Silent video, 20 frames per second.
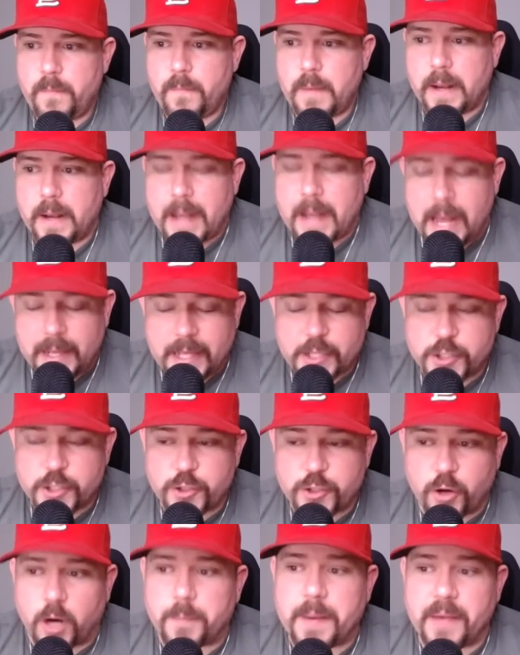guy like
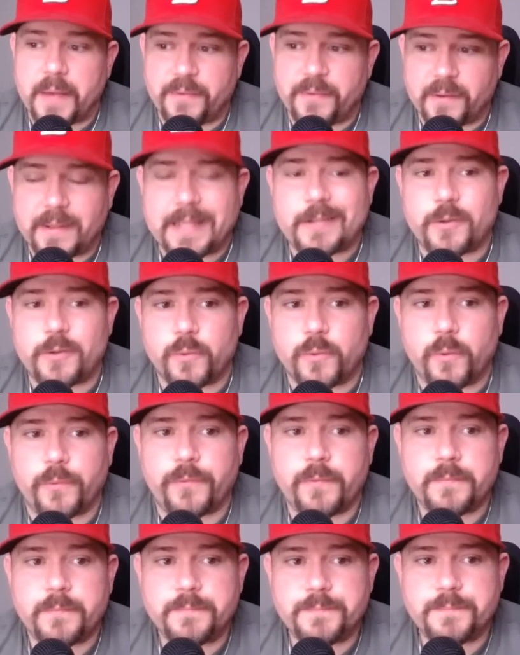Sharpe has elite
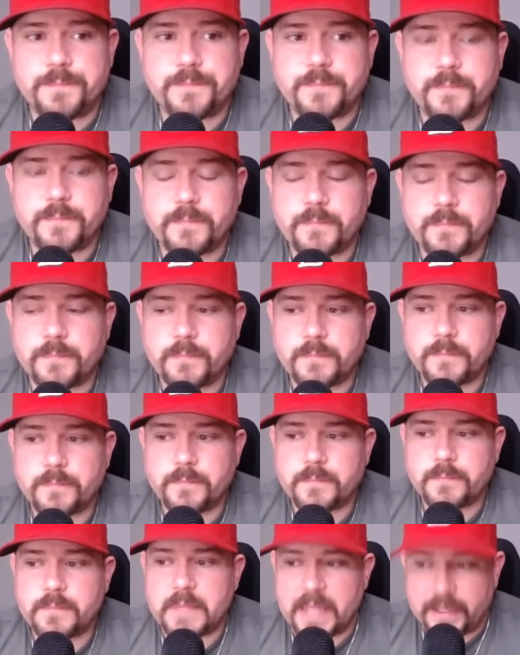tools.
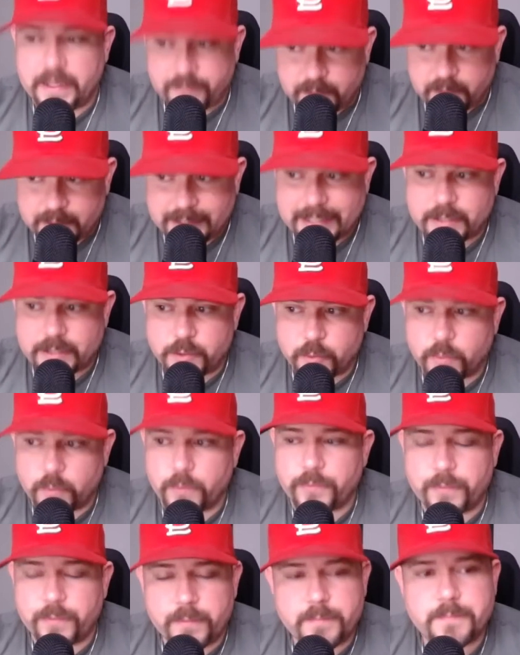He has elite
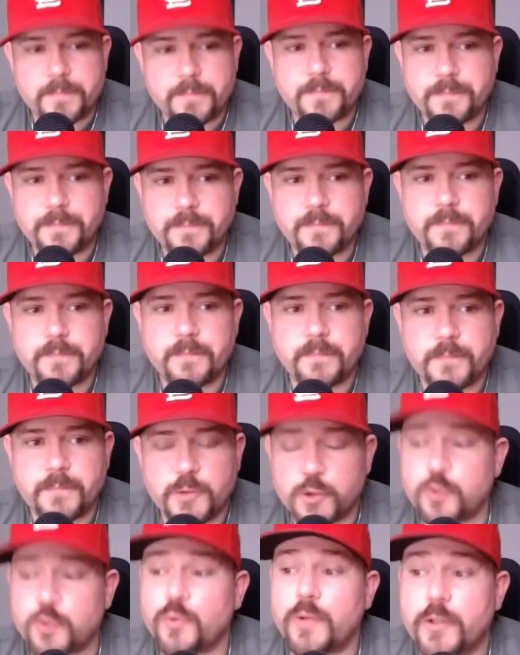tools.
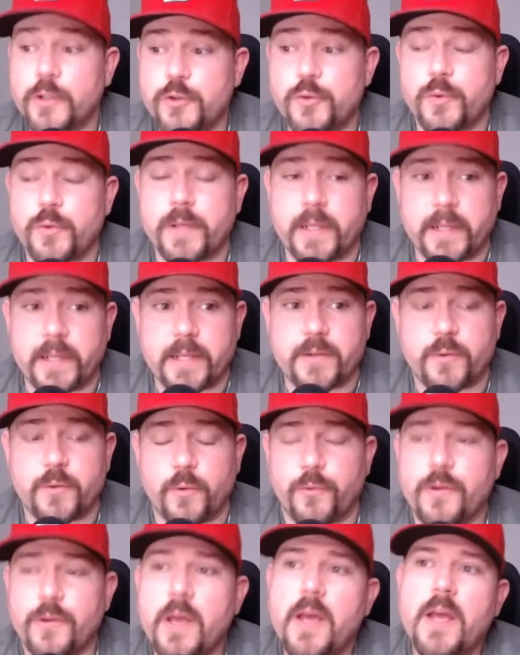Truly, truly elite
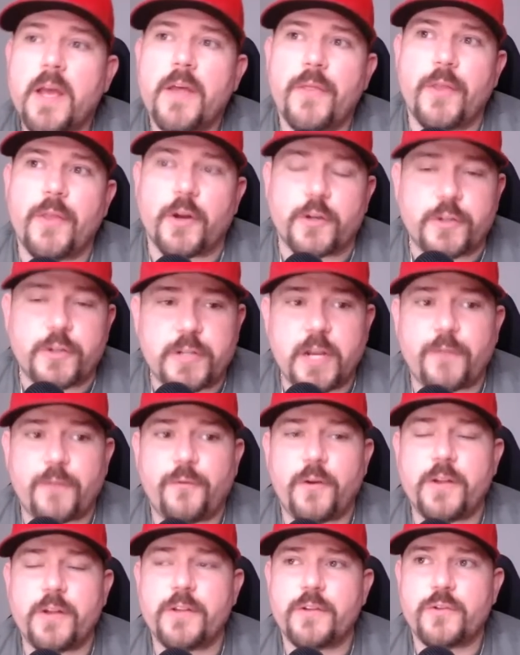tools. They're
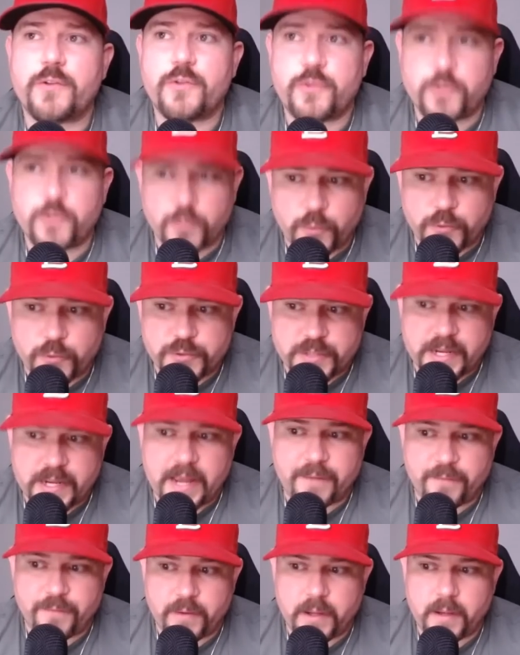different tools than
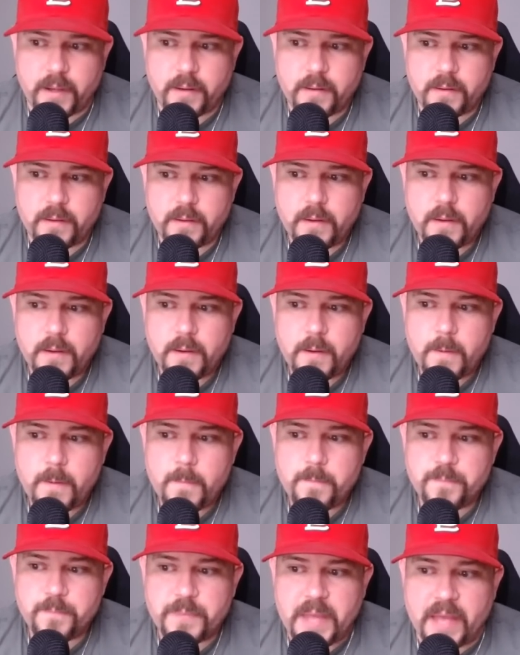Anfernee.
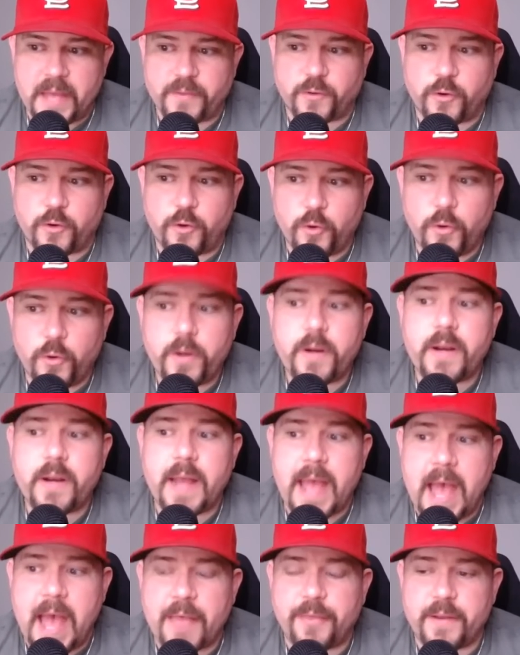As good an
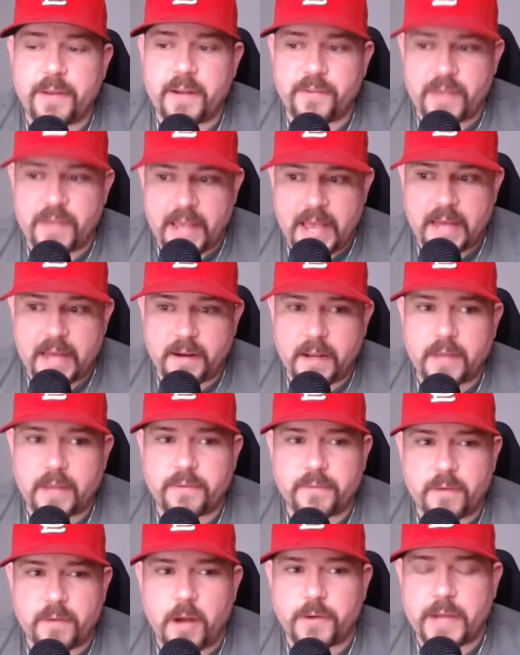athlete as Ant, and I
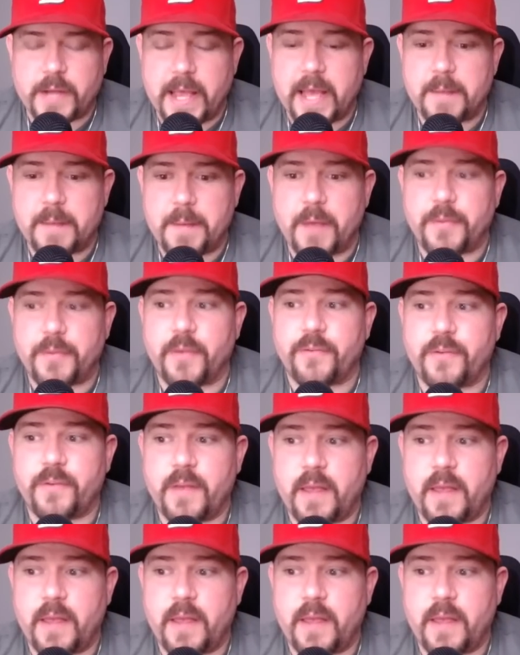talked to Ant about this,